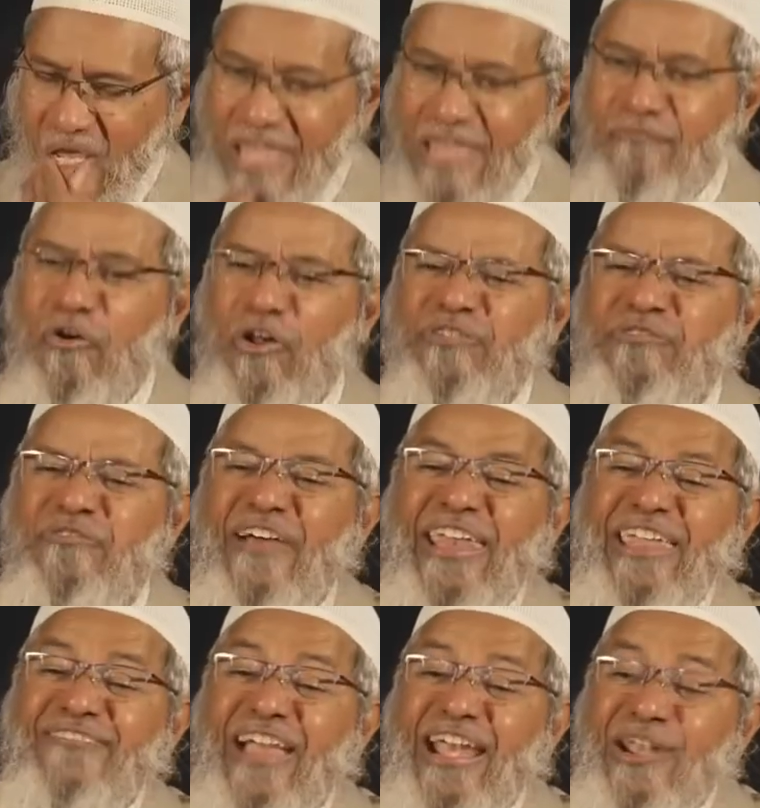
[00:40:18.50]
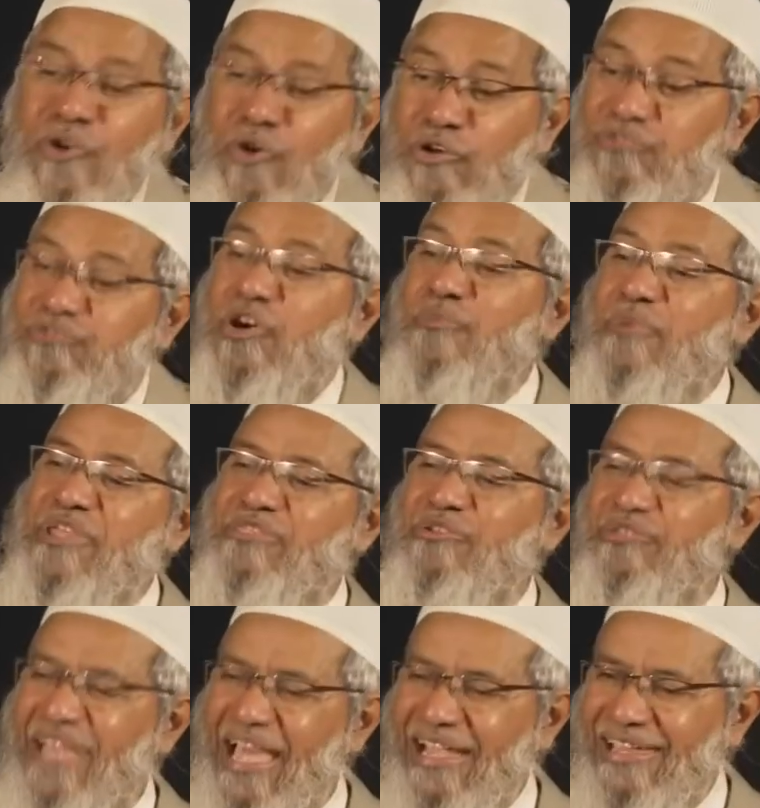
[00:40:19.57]
He was very well known, so much
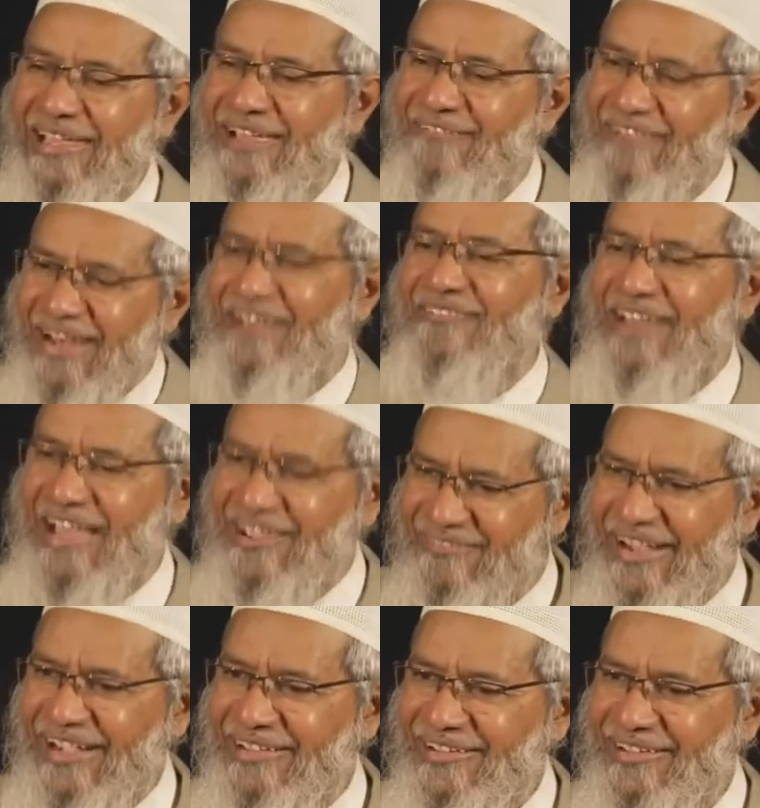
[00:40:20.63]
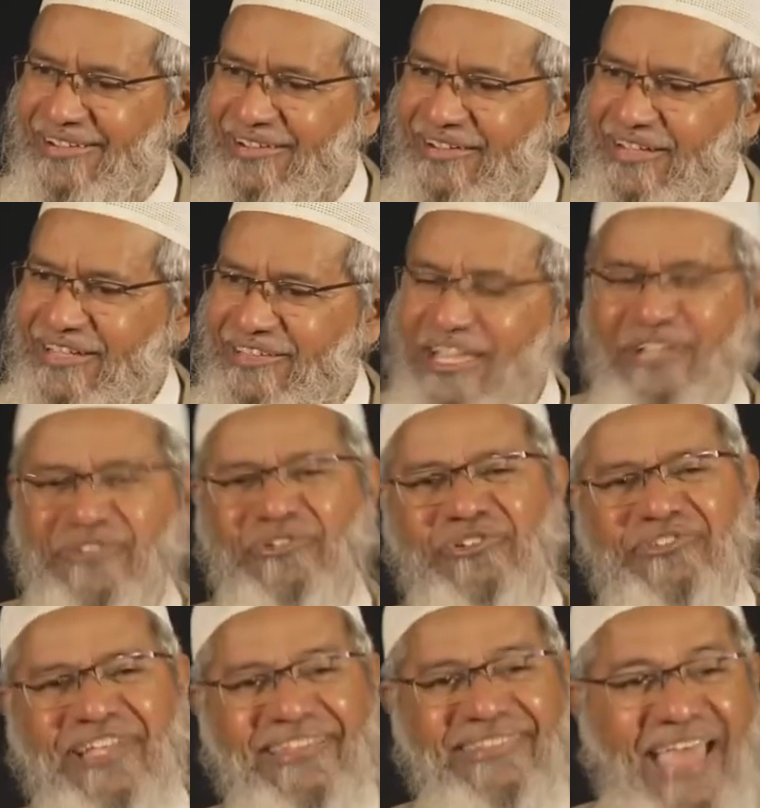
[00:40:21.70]
so that wherever I went, they used to
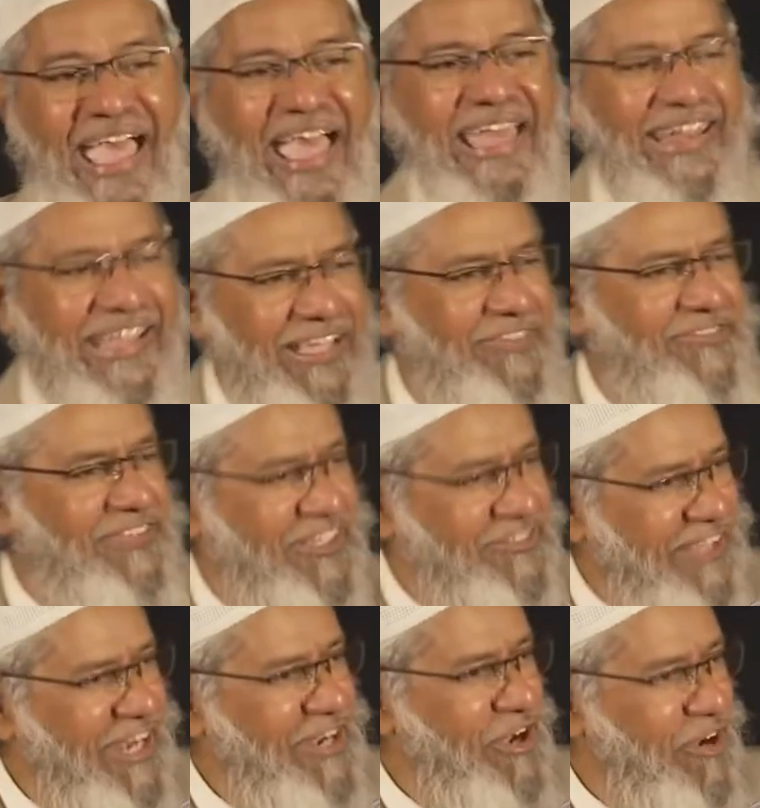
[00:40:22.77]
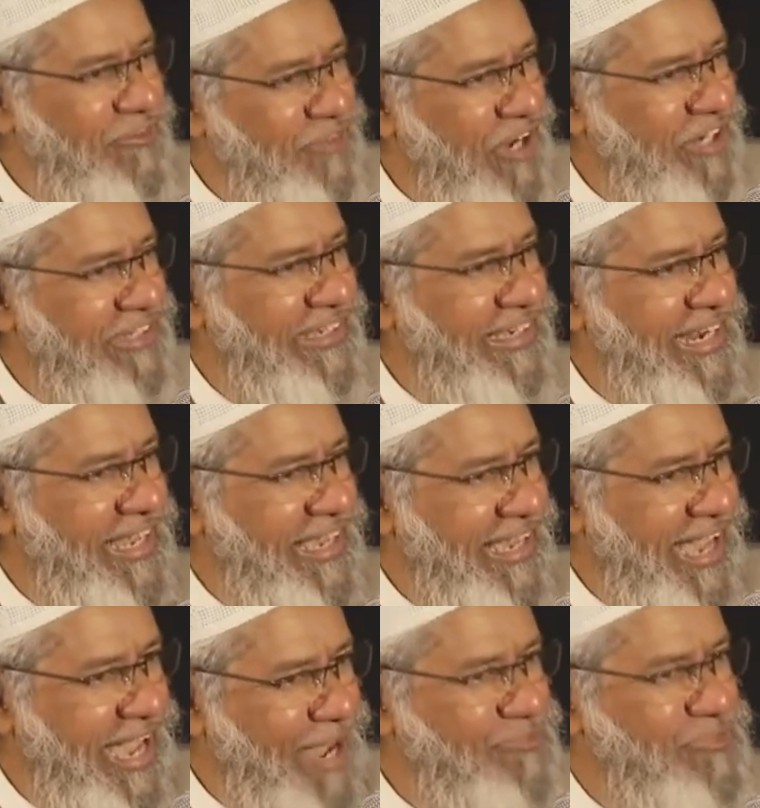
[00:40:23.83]
say, there is the son of Dr.
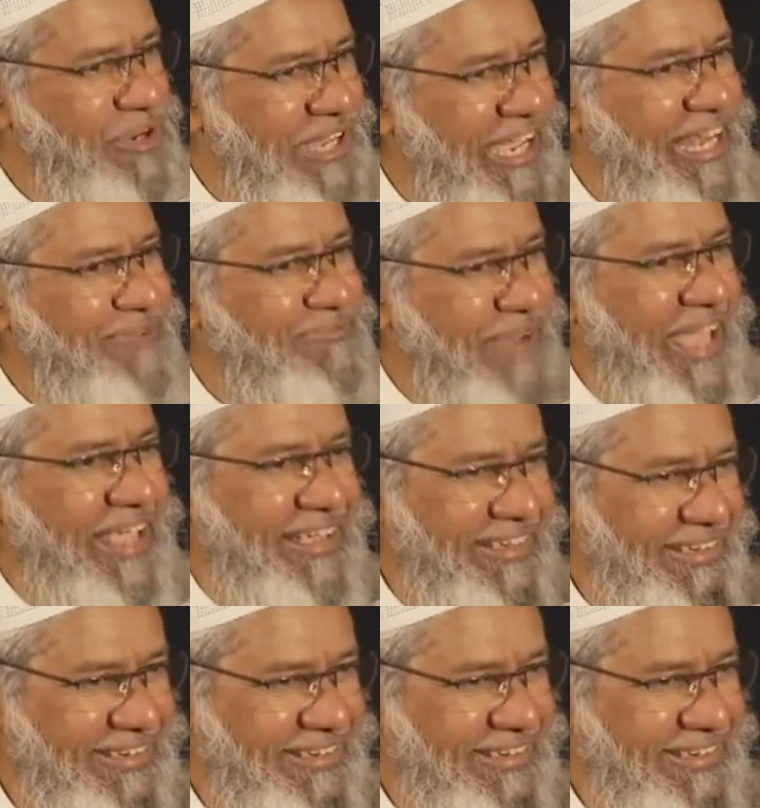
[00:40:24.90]
Abdul Karim Naik.